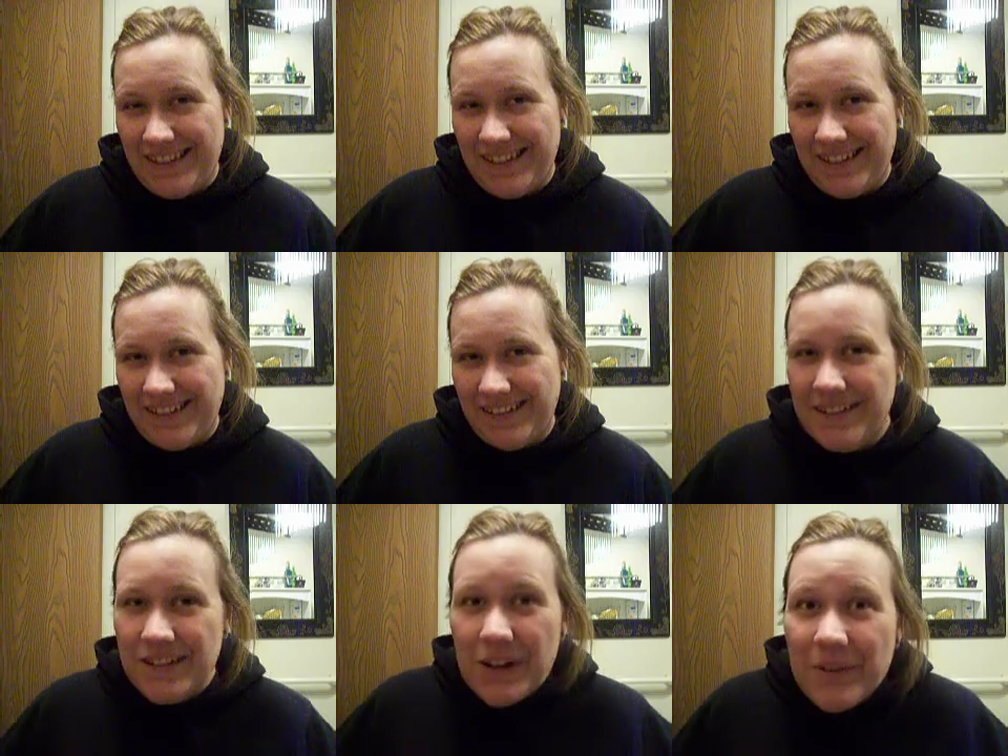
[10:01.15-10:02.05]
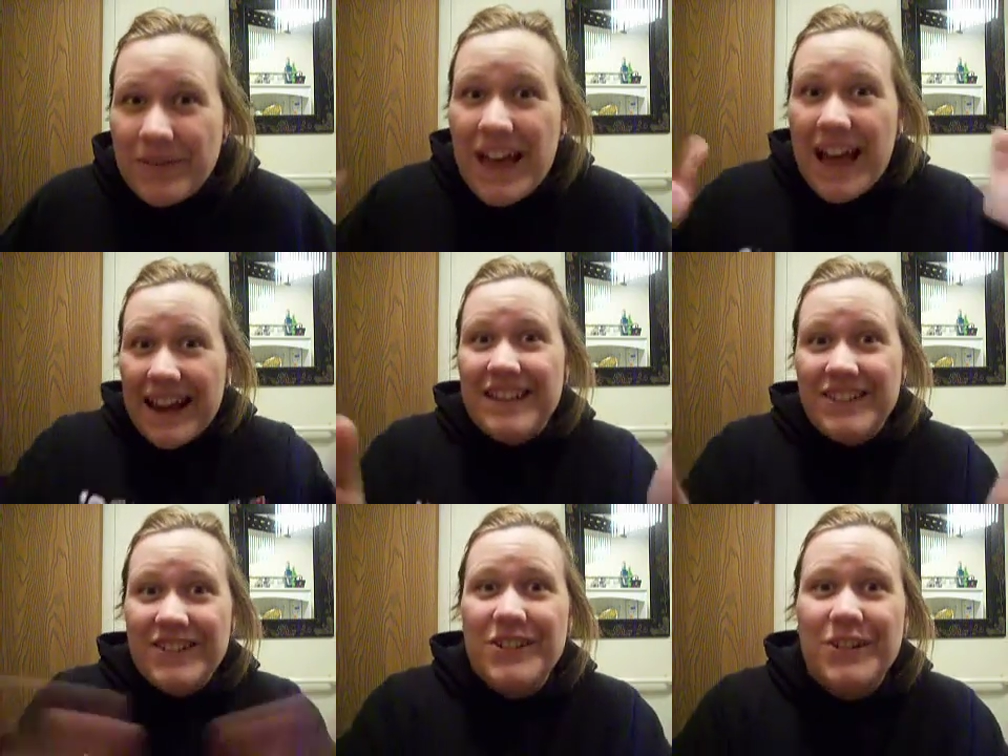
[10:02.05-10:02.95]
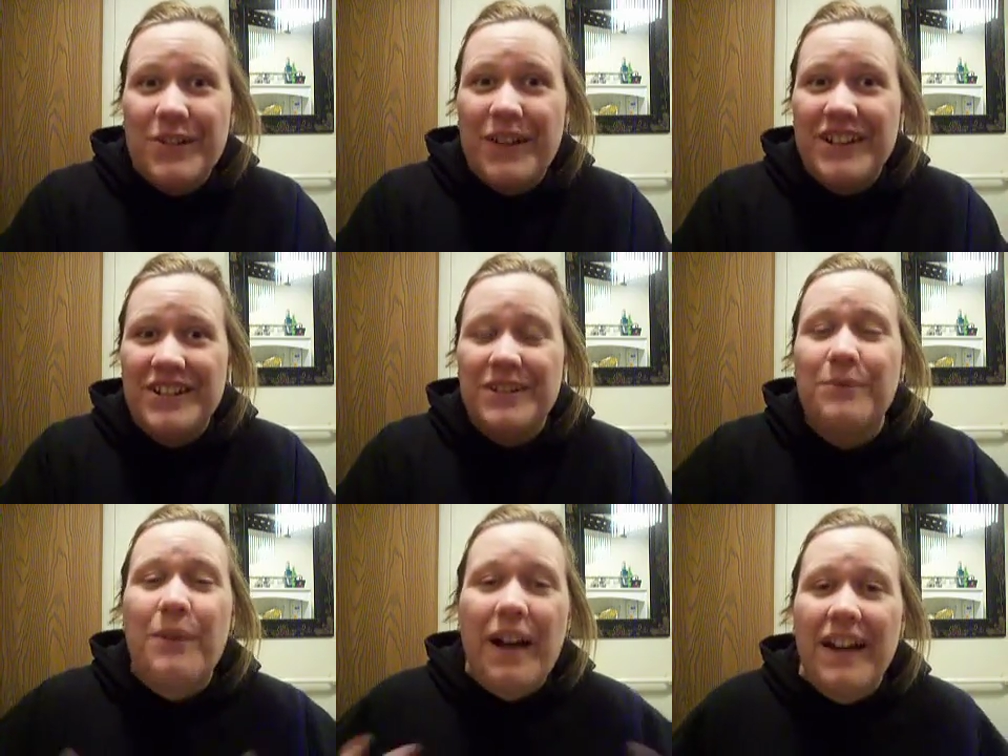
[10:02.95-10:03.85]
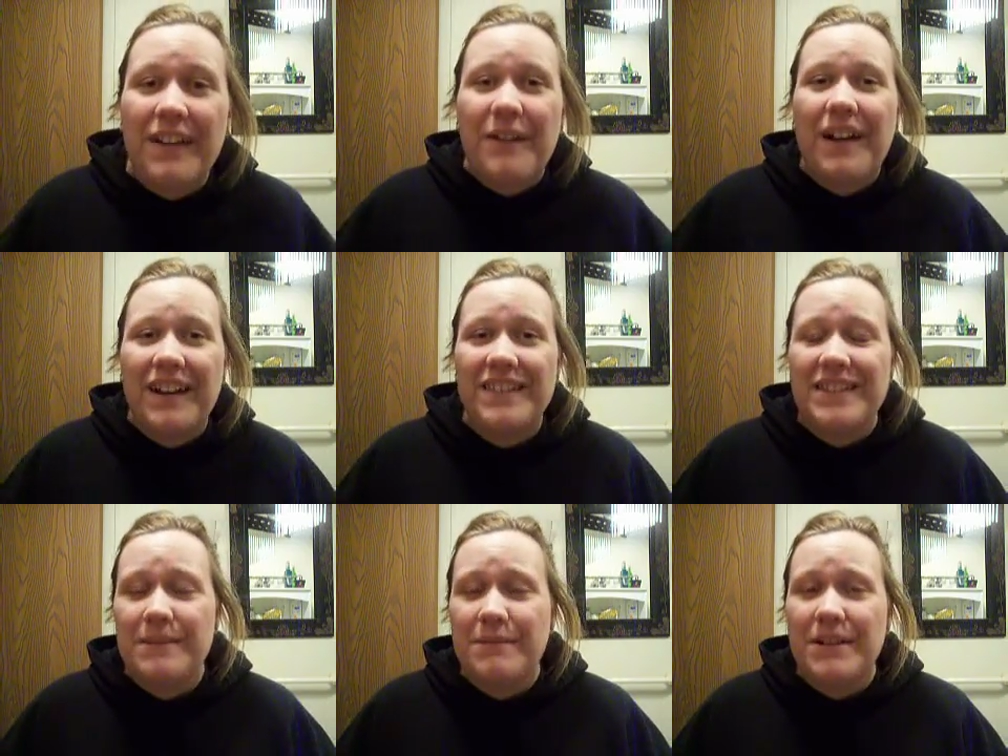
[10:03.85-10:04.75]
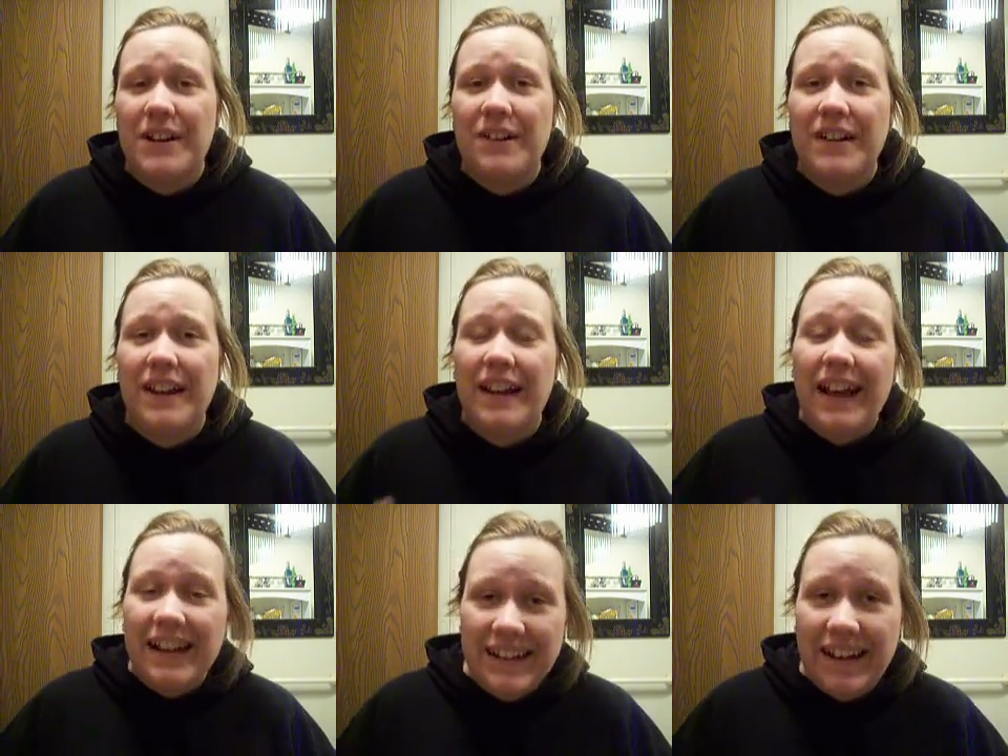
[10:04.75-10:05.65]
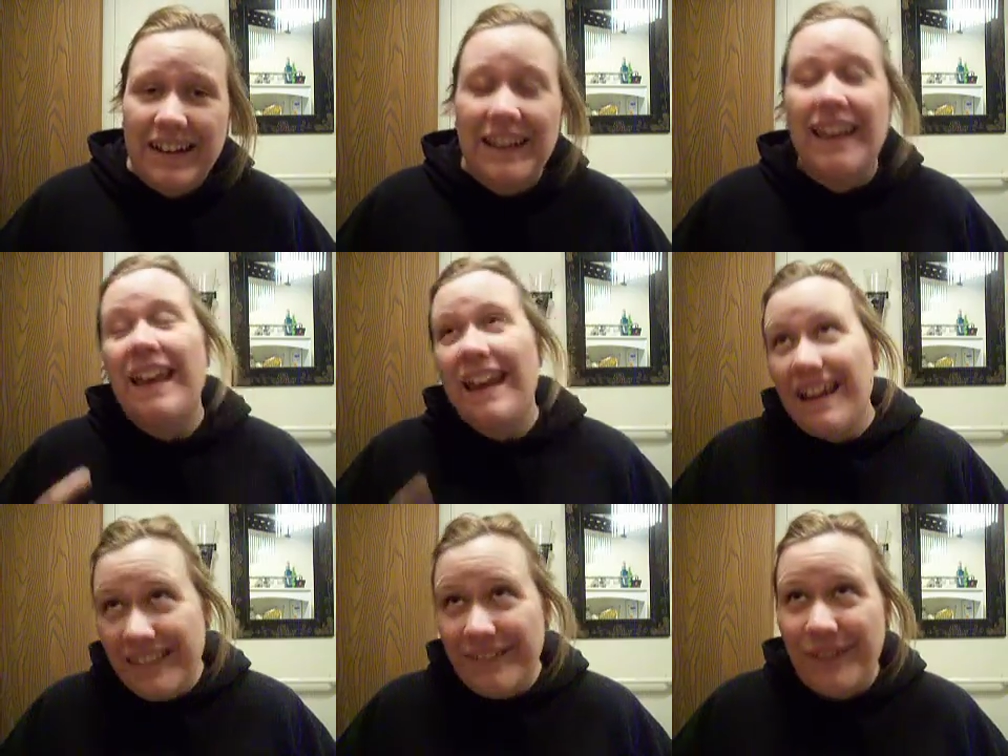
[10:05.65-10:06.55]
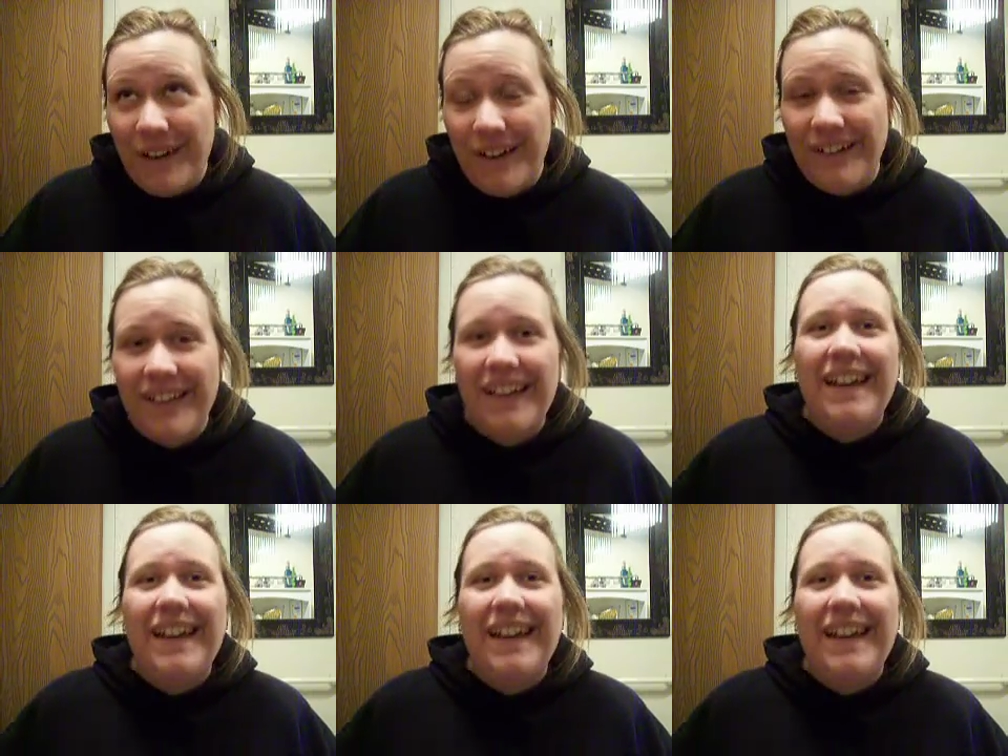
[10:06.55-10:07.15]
think? So that answers your question. Why I walk in the cemetery at night in the fall